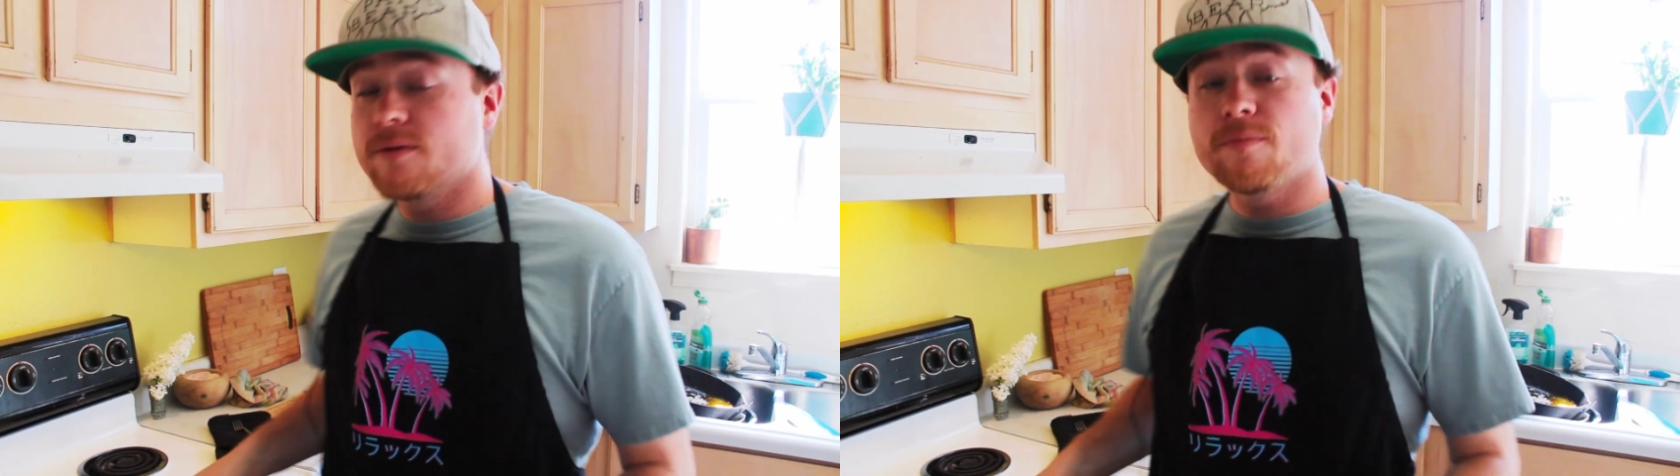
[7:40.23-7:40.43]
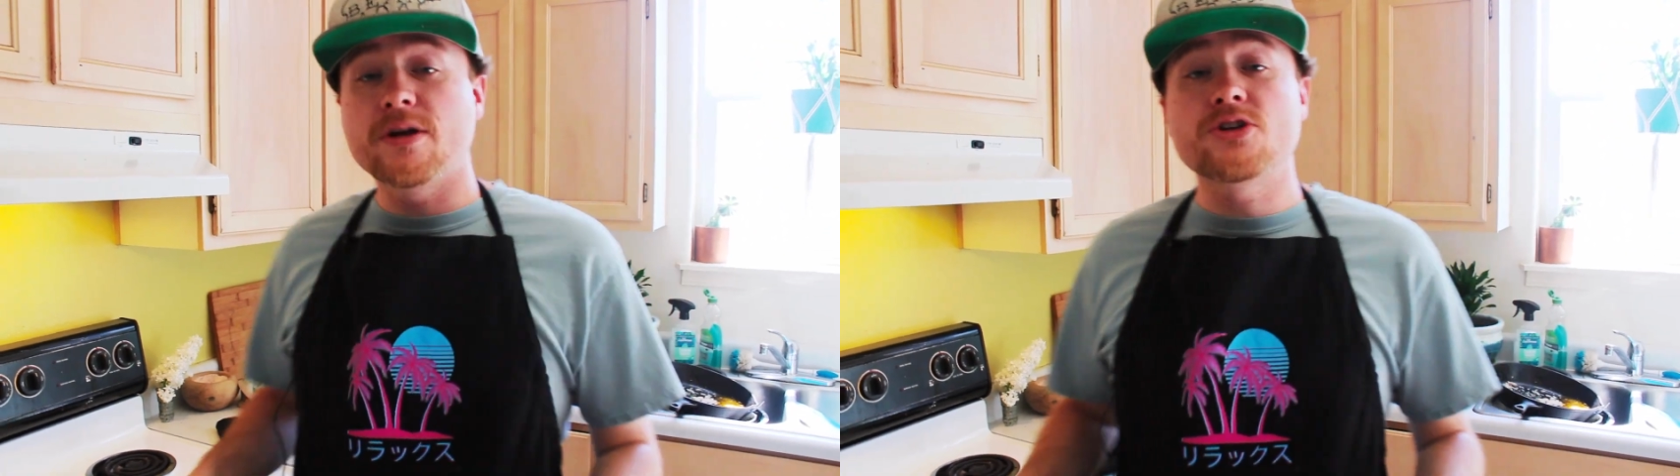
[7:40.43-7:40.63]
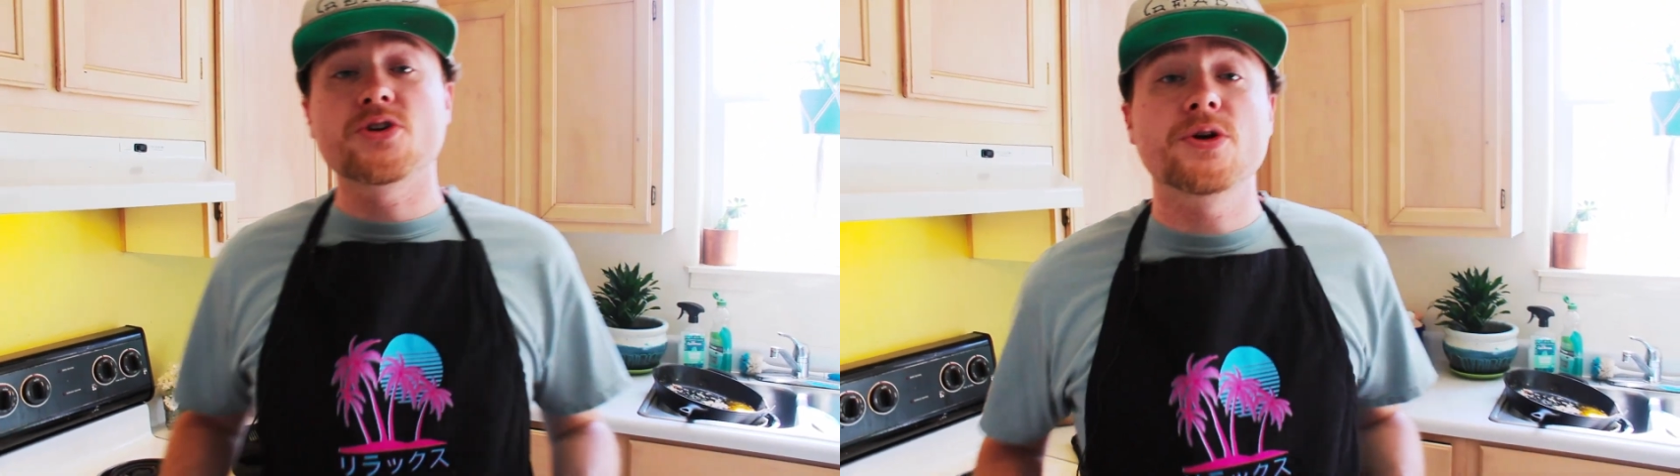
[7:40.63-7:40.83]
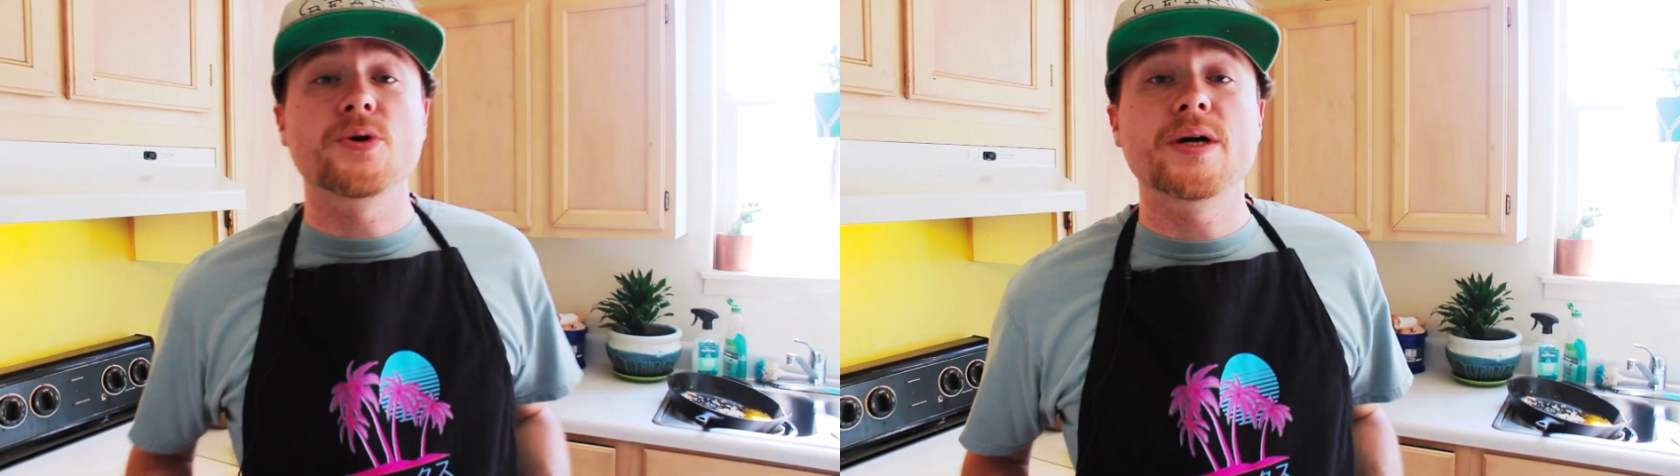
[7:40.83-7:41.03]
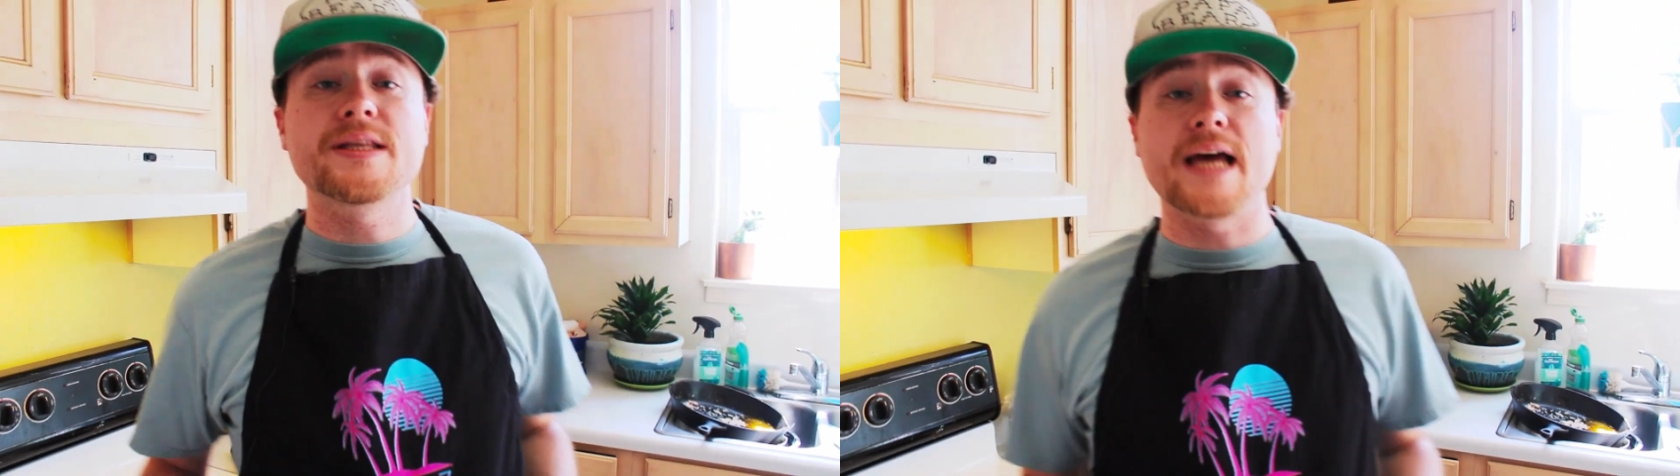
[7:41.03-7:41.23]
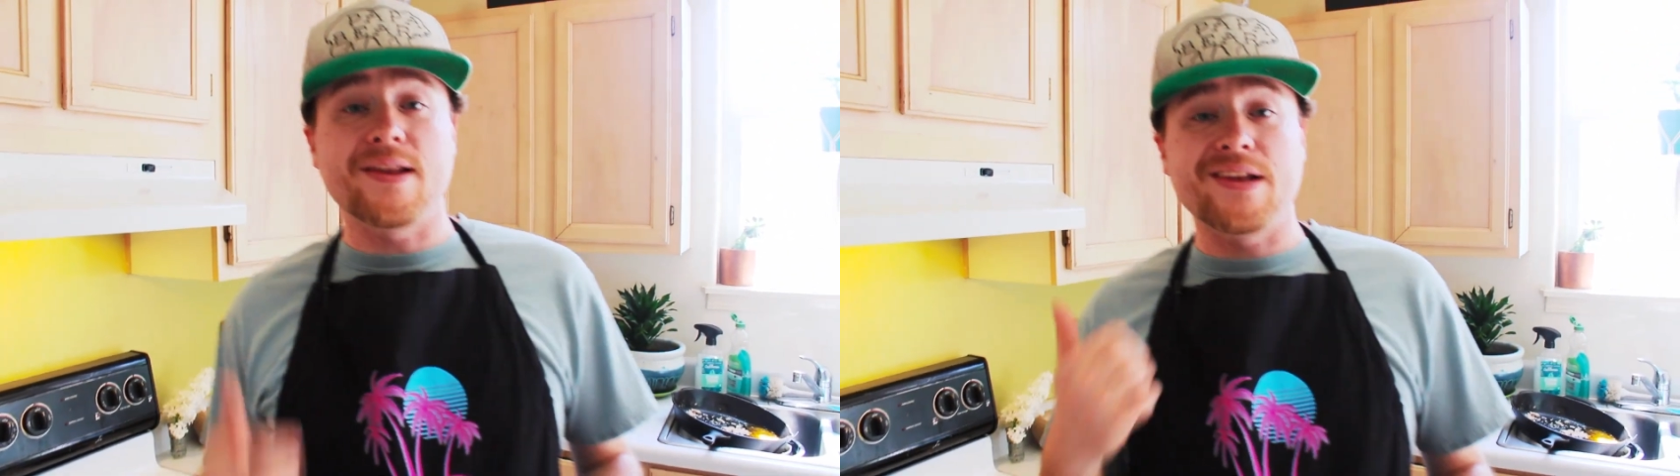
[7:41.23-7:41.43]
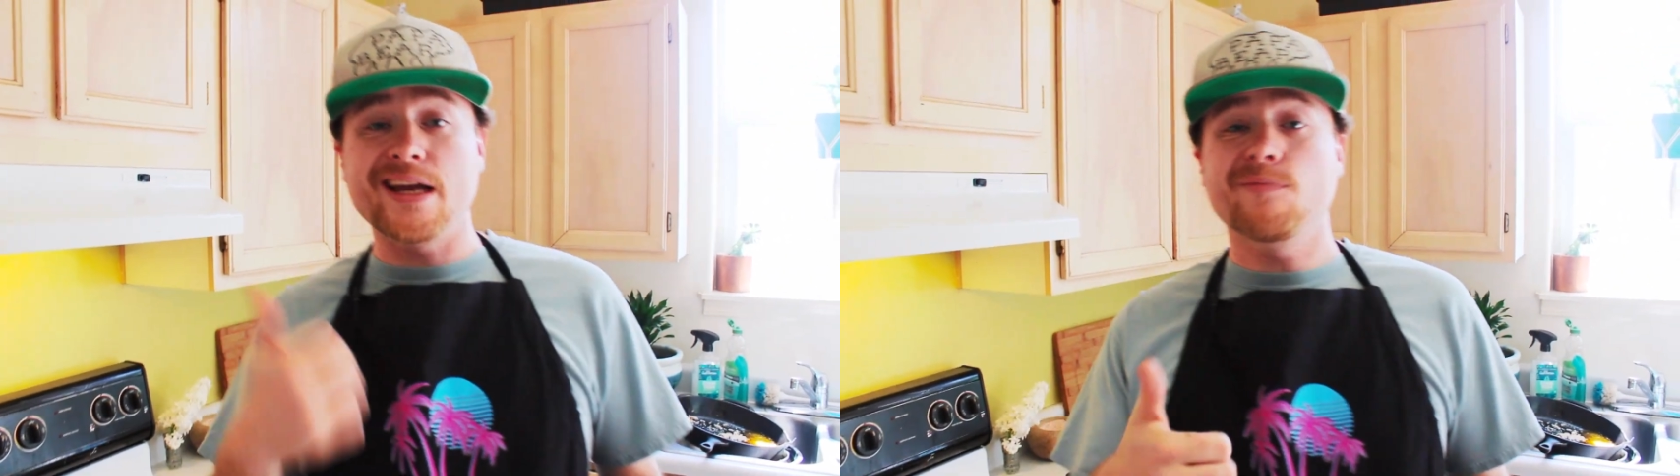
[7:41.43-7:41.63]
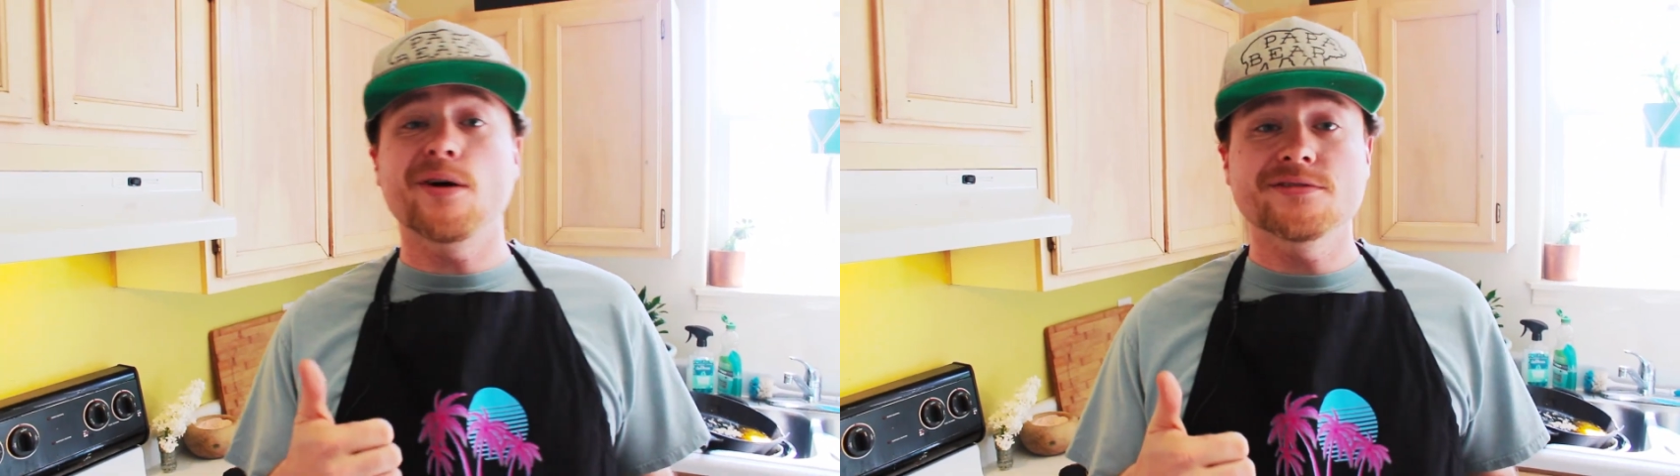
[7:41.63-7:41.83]
make sure you hit that
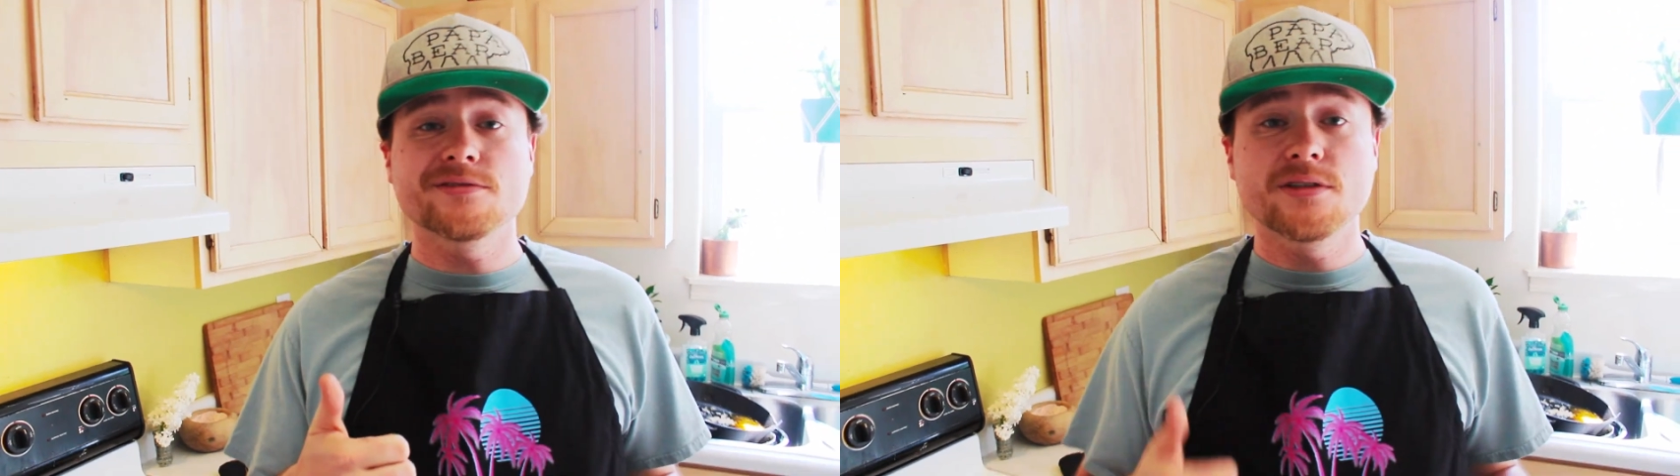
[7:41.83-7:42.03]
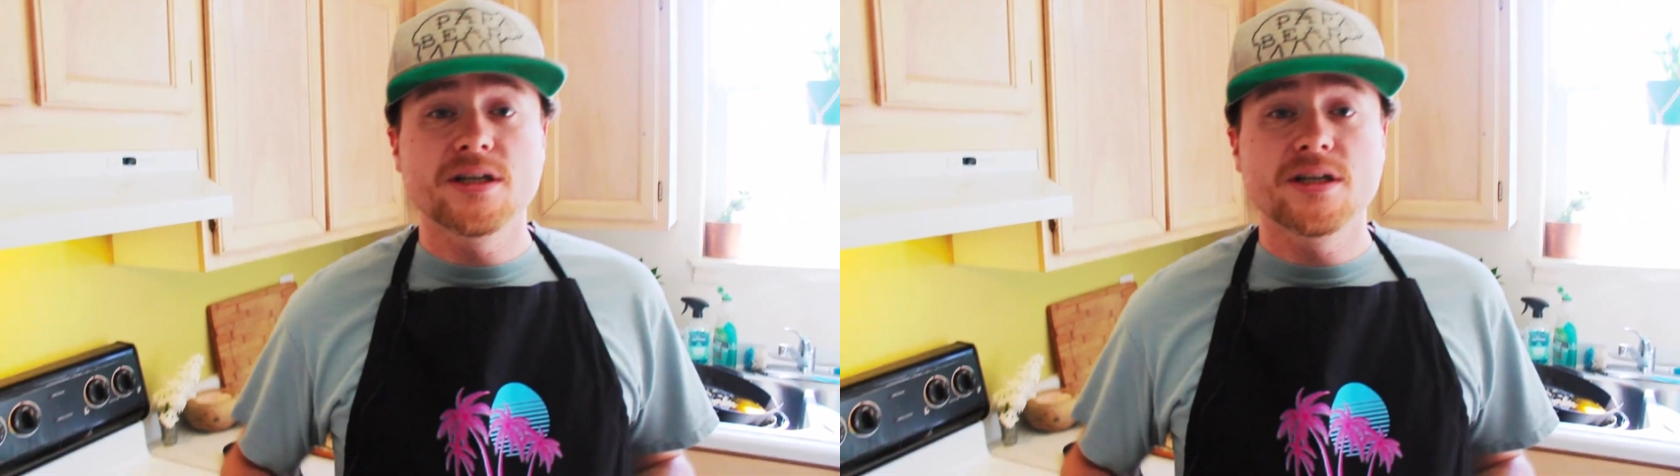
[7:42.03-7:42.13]
like button.